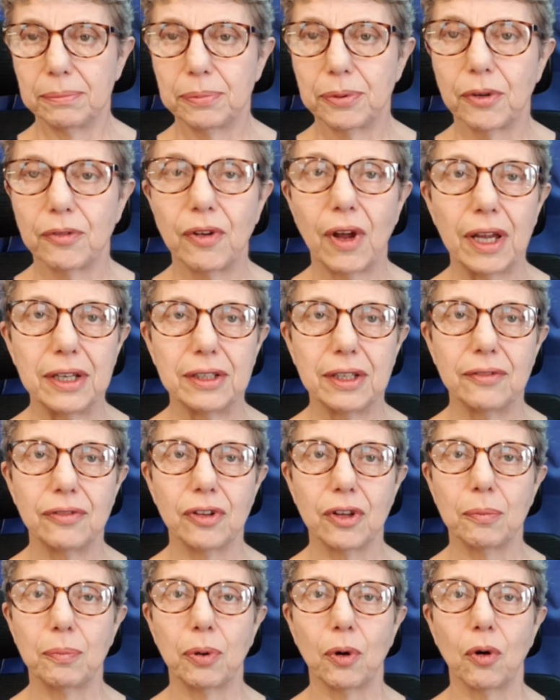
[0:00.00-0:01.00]
providing
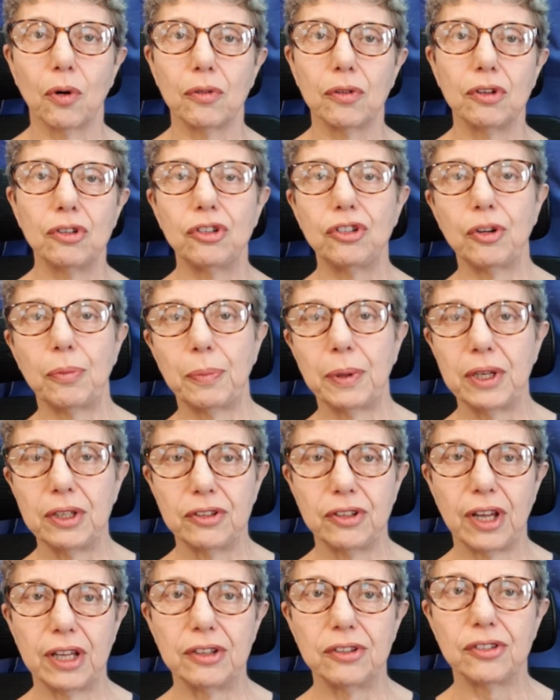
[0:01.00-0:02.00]
for the poor and shipping
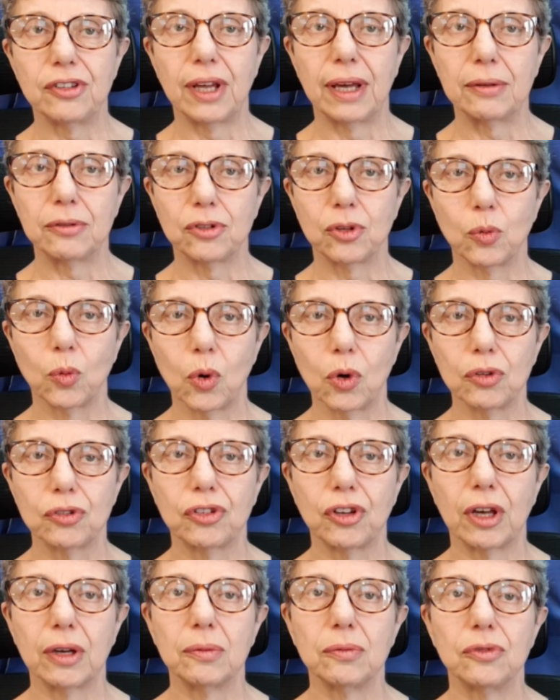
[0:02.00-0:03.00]
tents out to war
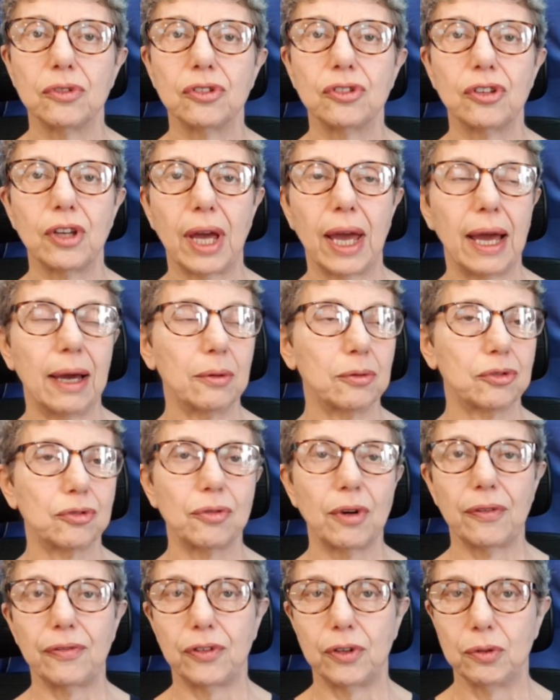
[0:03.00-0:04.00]
zones to house
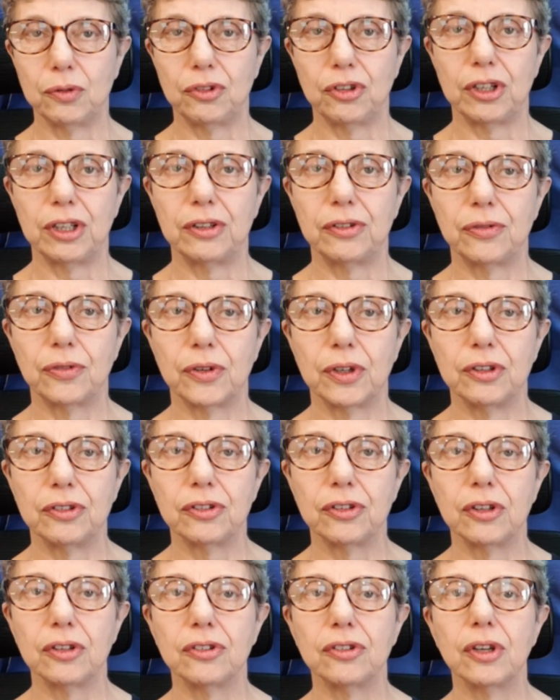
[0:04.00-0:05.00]
refugees, for
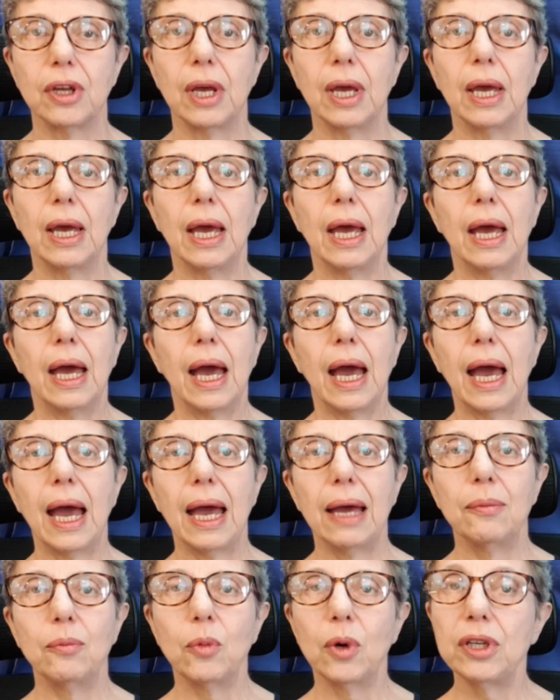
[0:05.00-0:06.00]
instance.
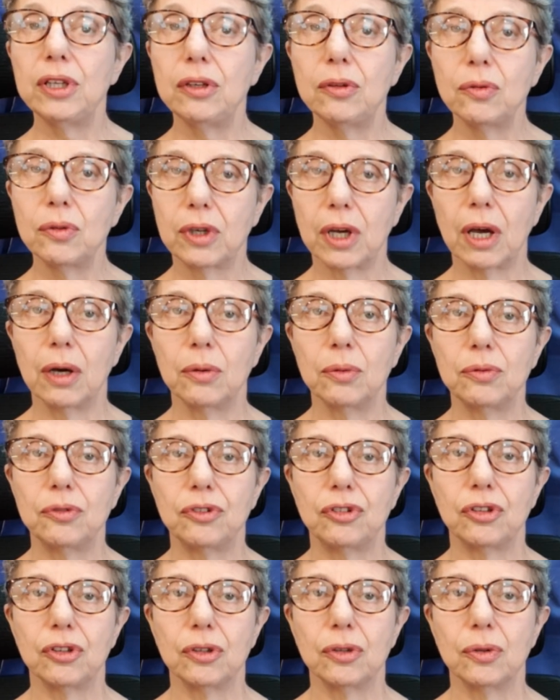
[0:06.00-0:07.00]
And when you go
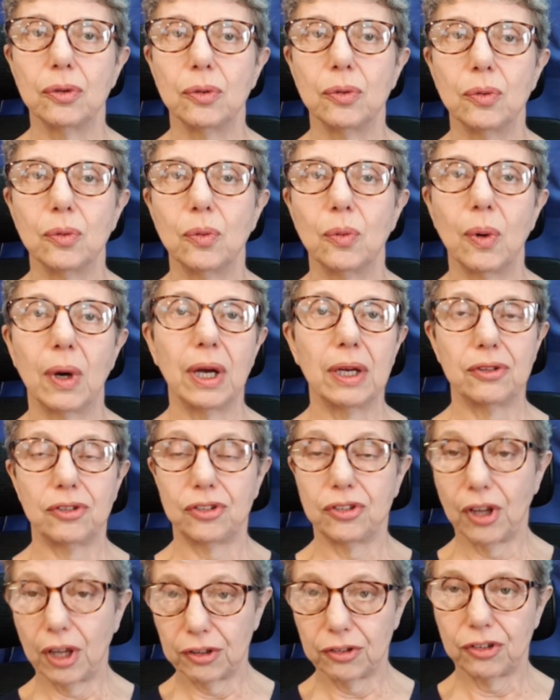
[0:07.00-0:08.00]
to
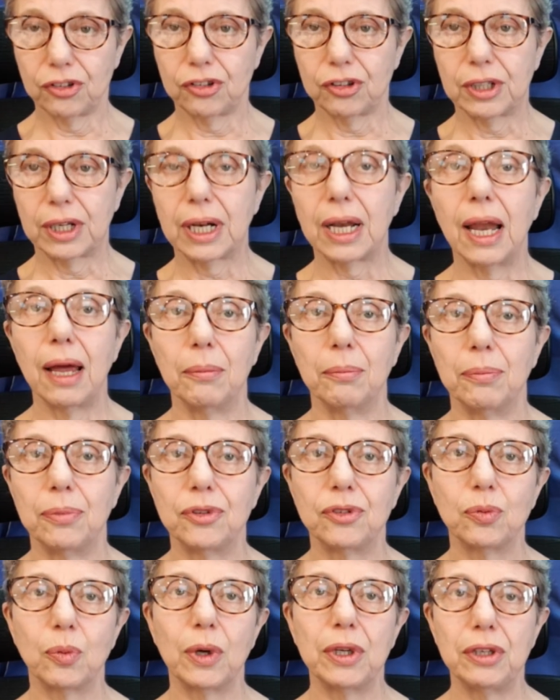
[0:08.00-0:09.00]
such
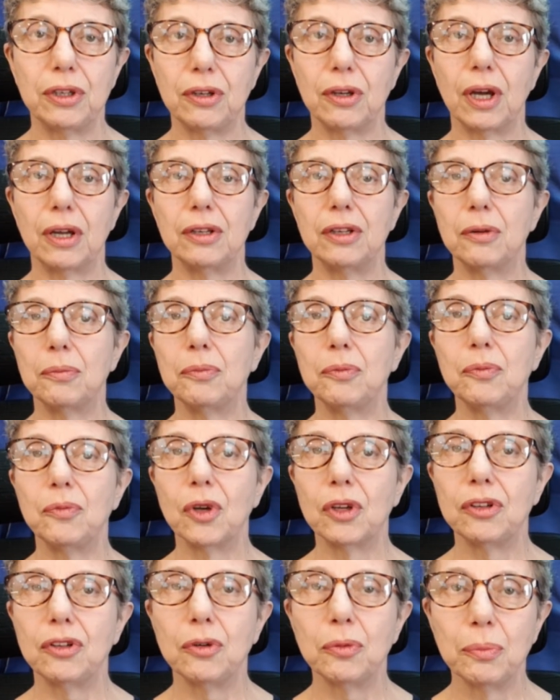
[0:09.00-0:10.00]
clubs, when
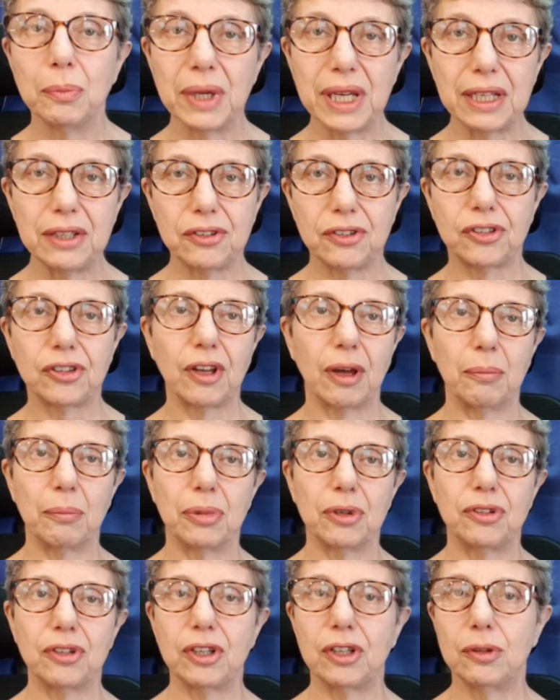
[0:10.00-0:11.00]
you meet
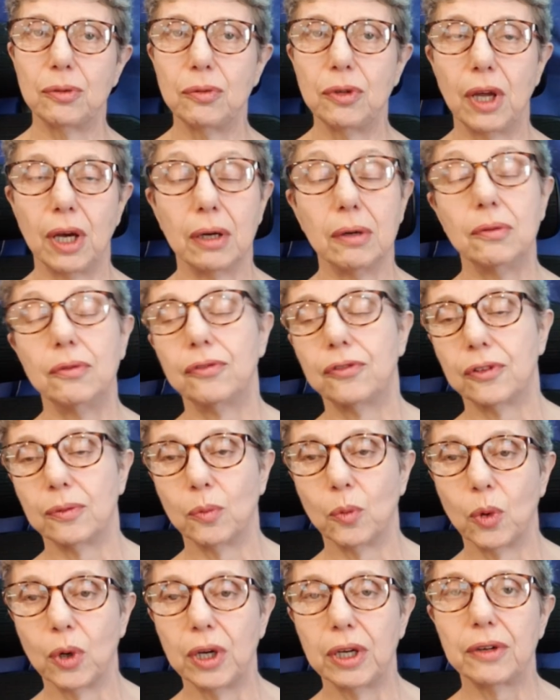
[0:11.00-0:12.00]
somebody you know
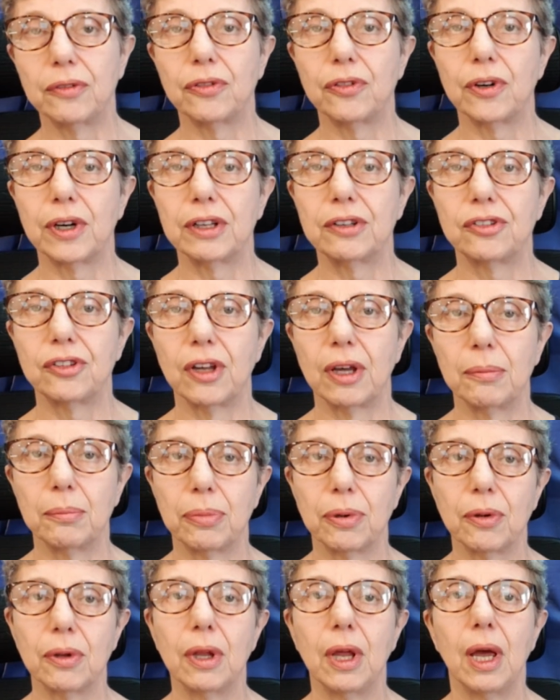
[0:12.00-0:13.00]
from work, for
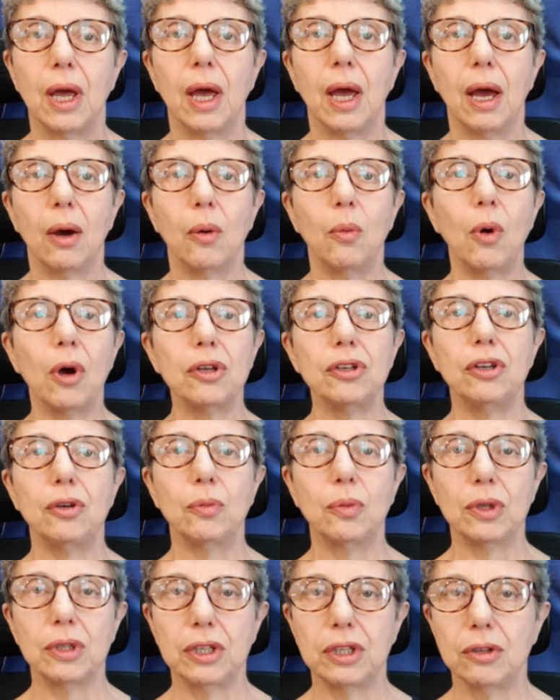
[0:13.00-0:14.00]
example, what
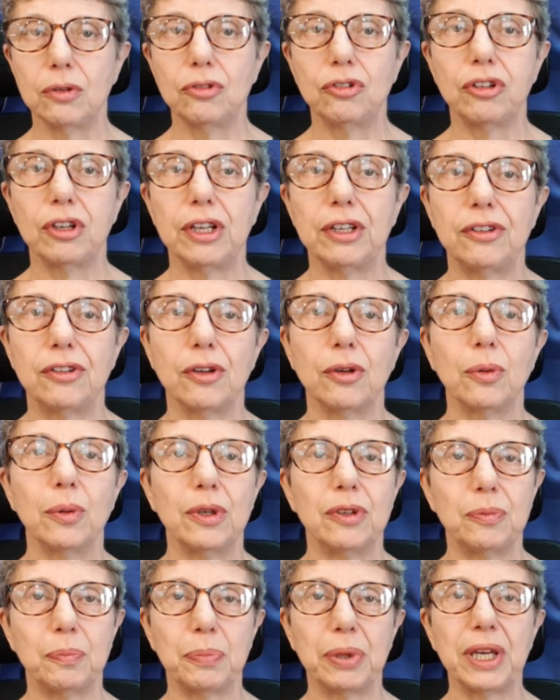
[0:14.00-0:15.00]
you will usually do
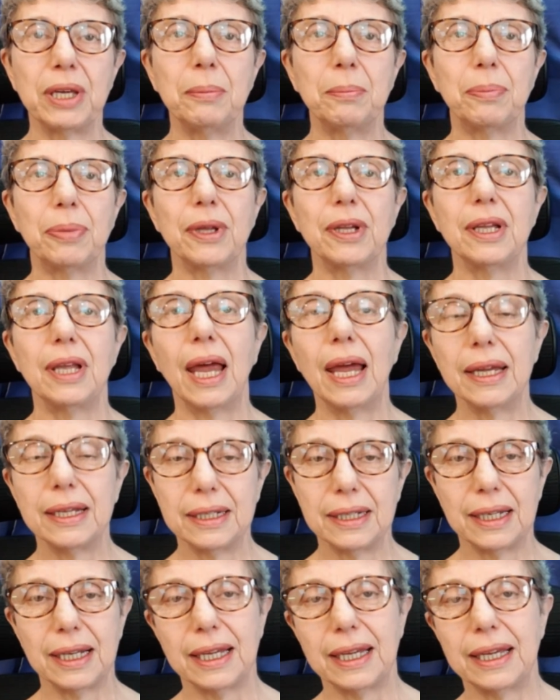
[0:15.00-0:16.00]
is beam
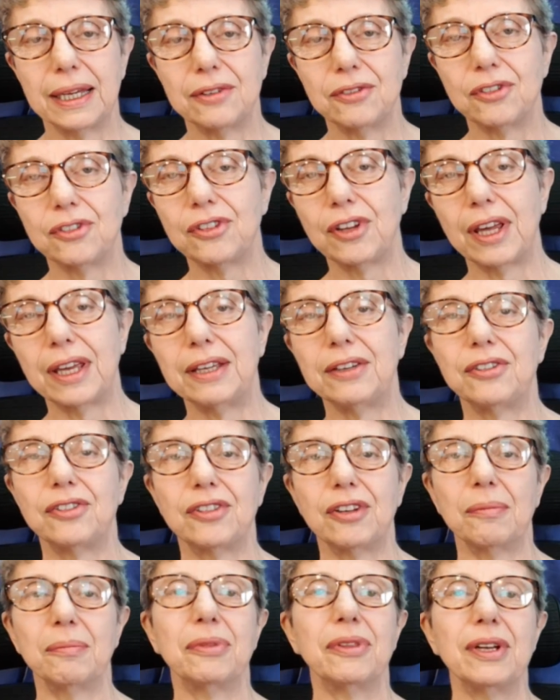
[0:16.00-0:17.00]
politely and say
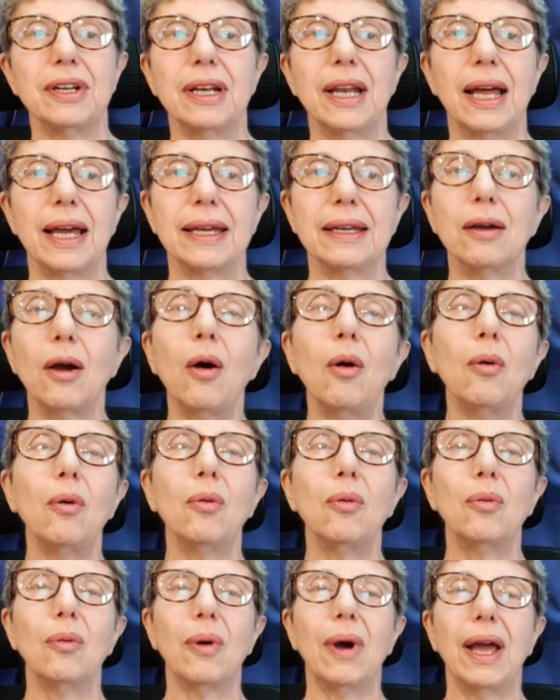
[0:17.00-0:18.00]
something like,
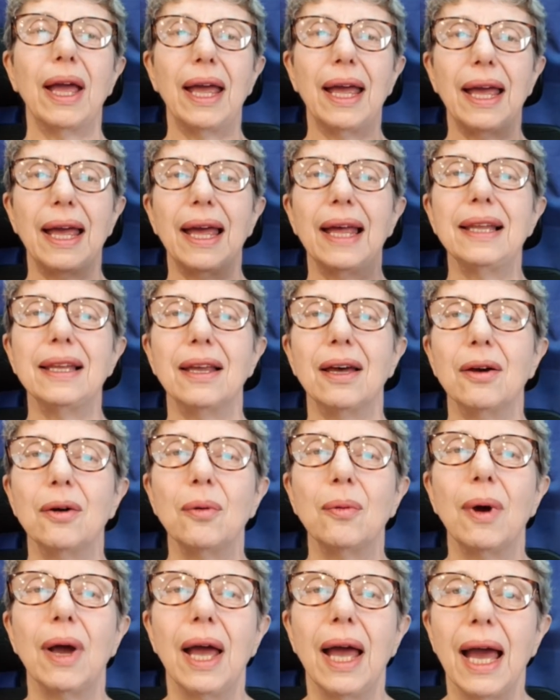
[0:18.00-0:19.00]
"Oh,
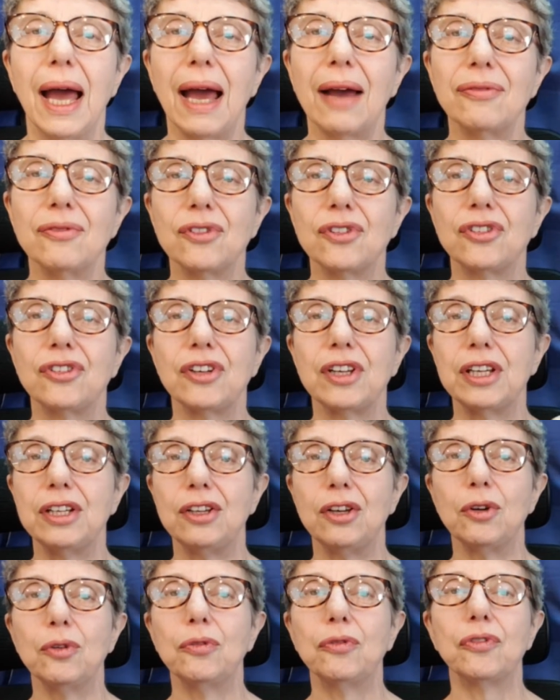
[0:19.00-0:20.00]
hello, haven't seen
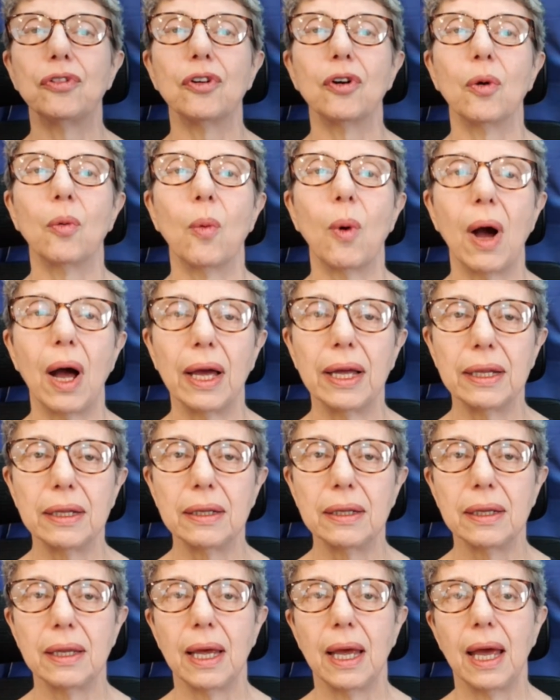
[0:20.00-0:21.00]
you for a
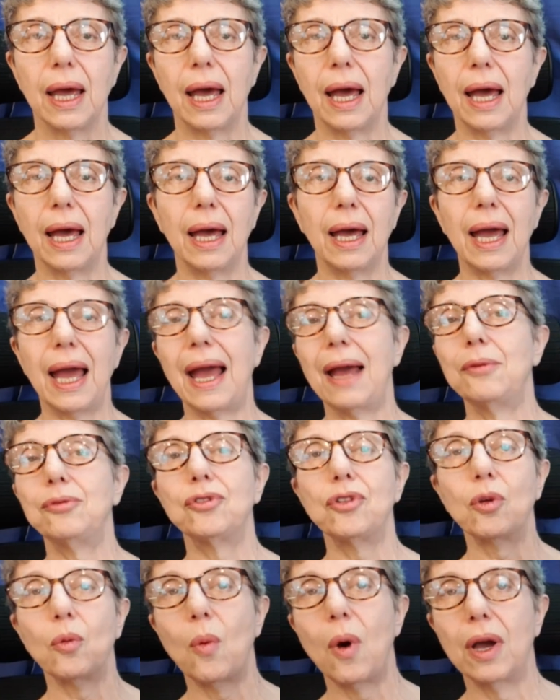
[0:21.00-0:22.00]
while.
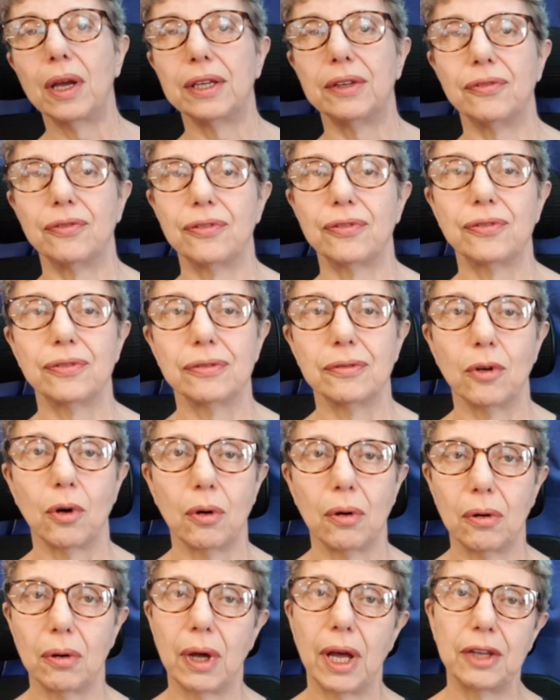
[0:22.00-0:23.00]
How's the wife
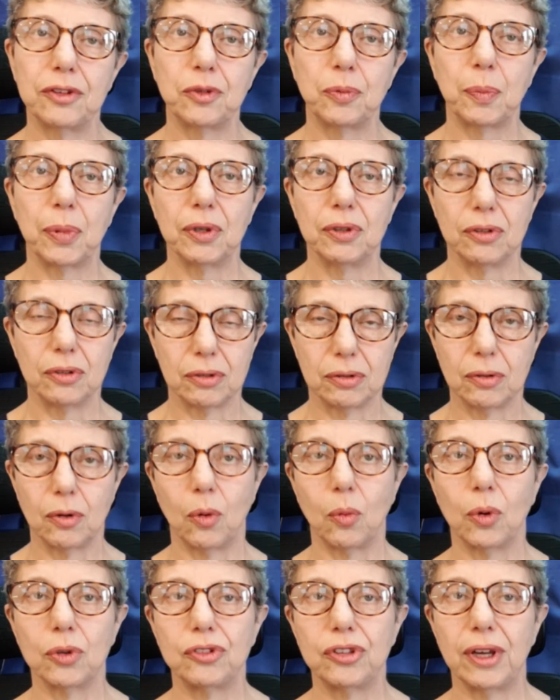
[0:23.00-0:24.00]
or husband
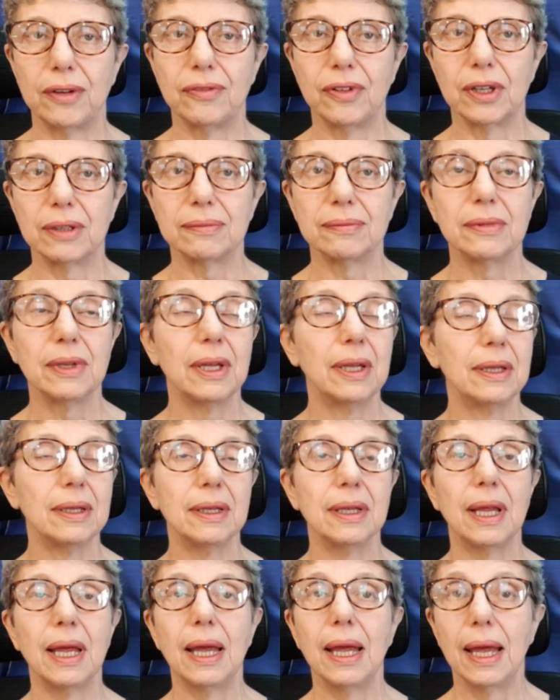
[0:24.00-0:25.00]
or whatever?"
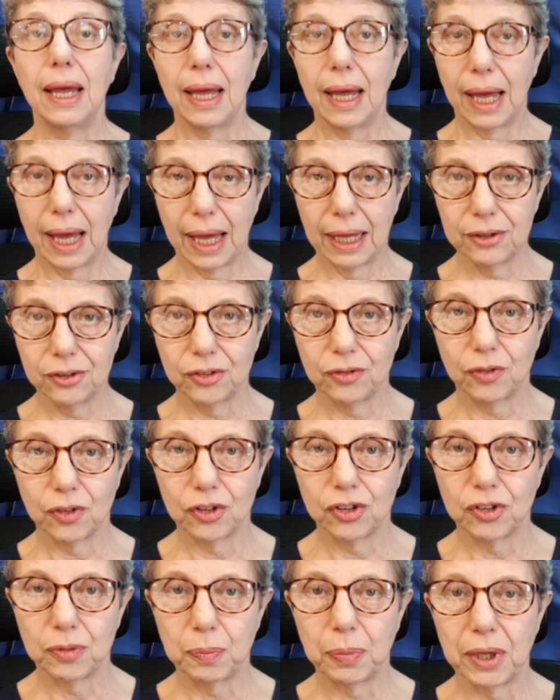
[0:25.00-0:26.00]
As for
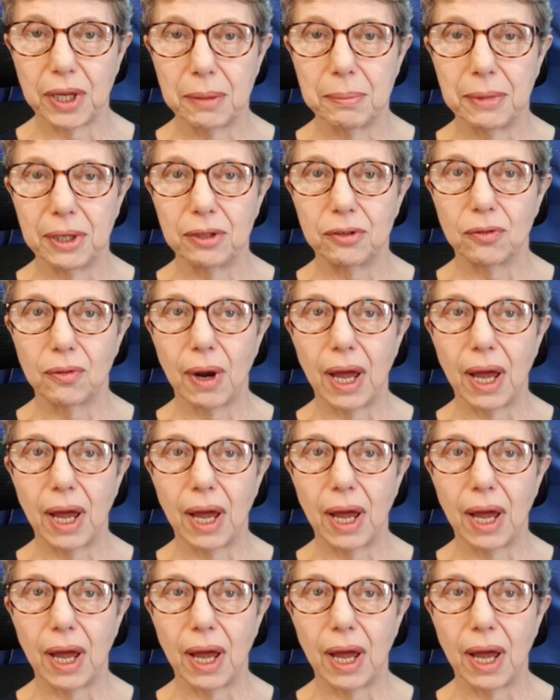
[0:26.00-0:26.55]
Spearmint